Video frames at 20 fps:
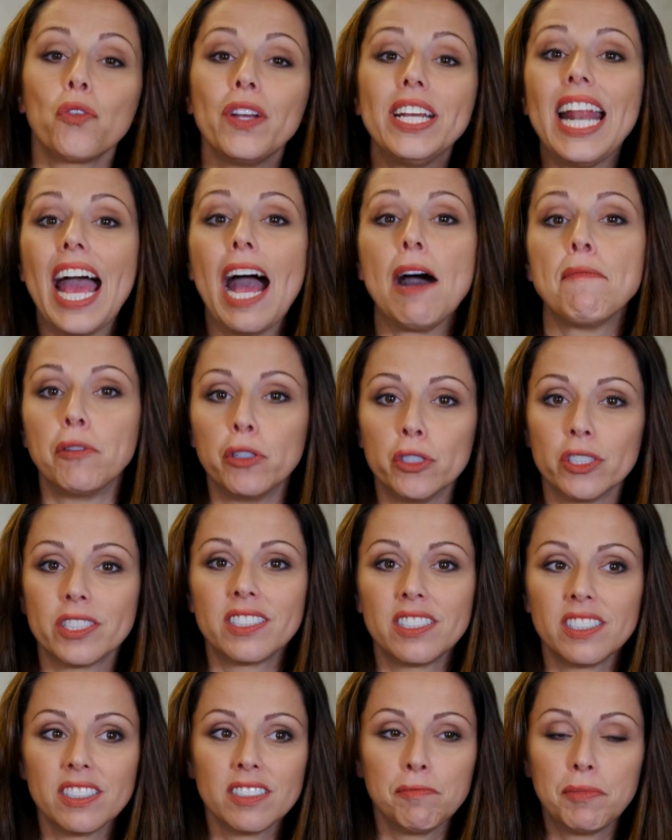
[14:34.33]

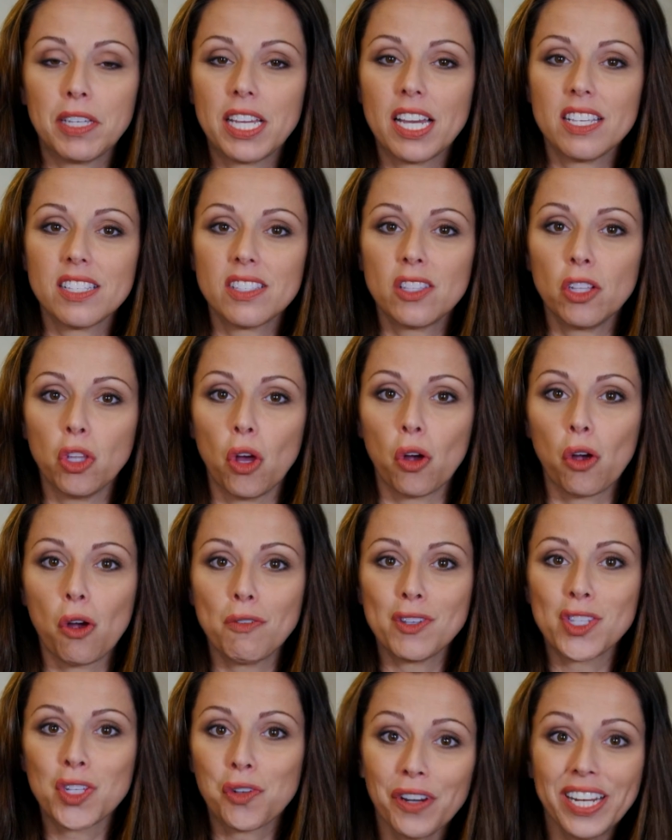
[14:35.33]
apples because the
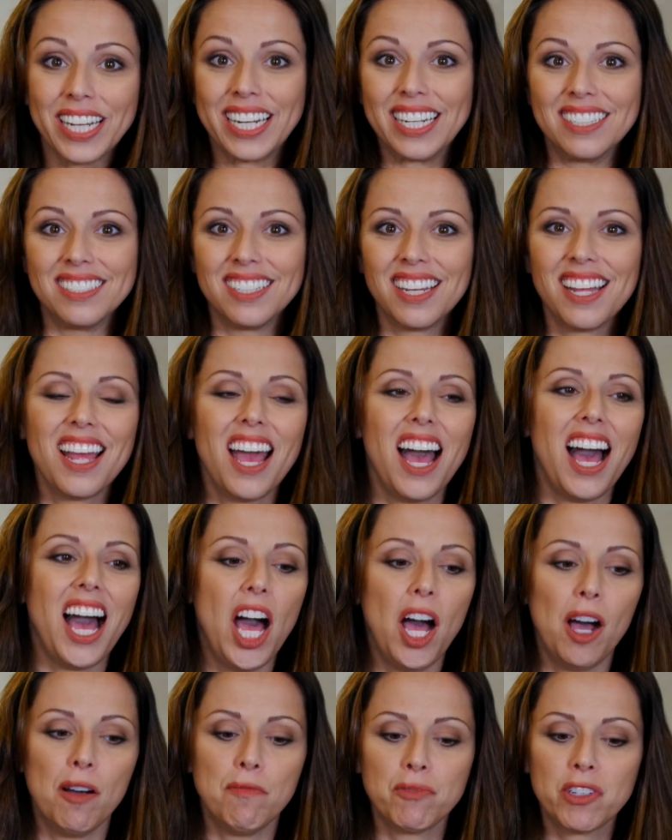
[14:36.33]
logo is green.
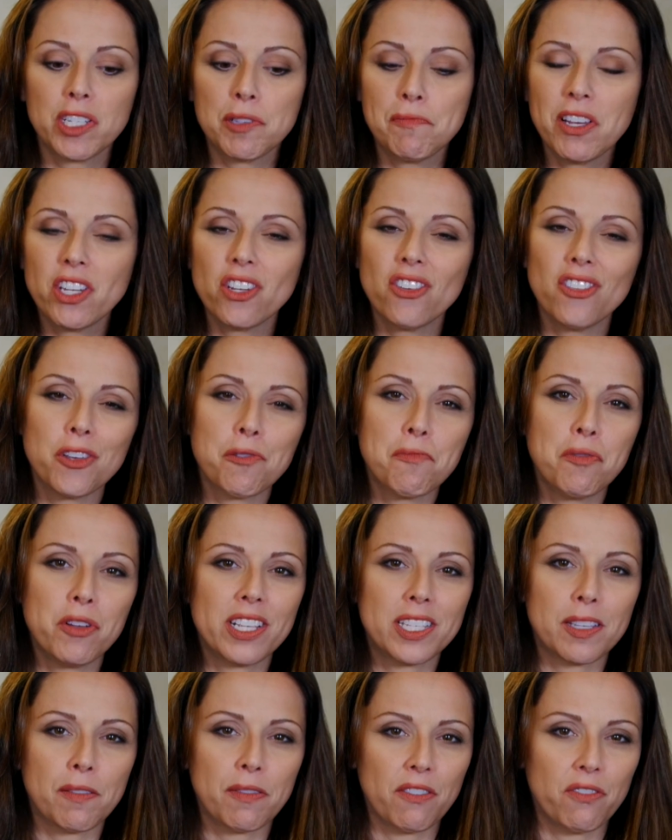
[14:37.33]
Just make sure that you're
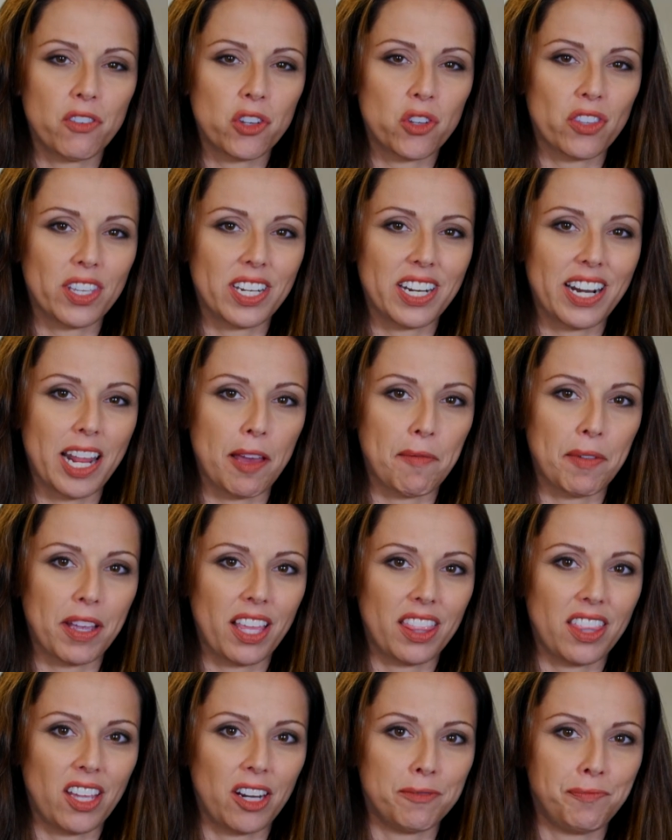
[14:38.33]
putting something visually dynamic
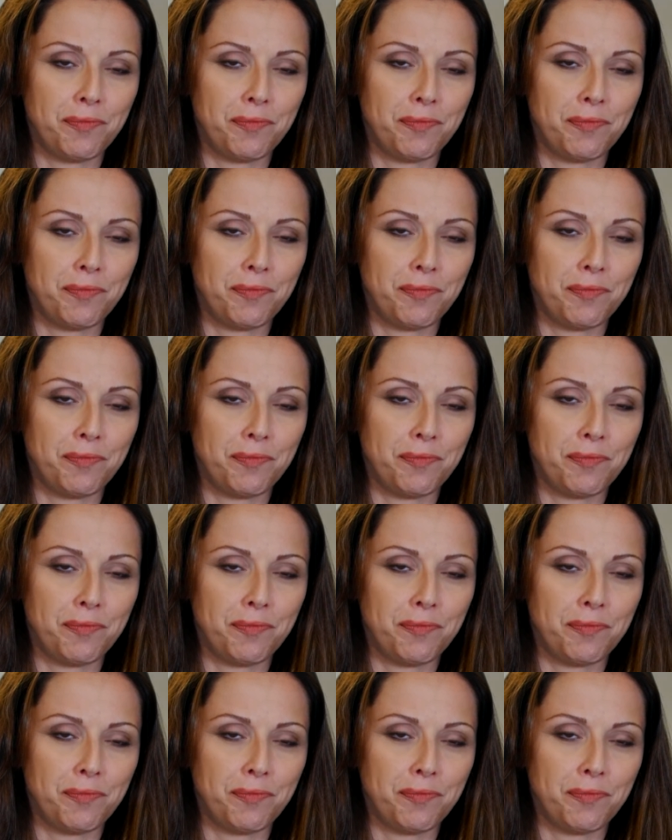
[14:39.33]
in there.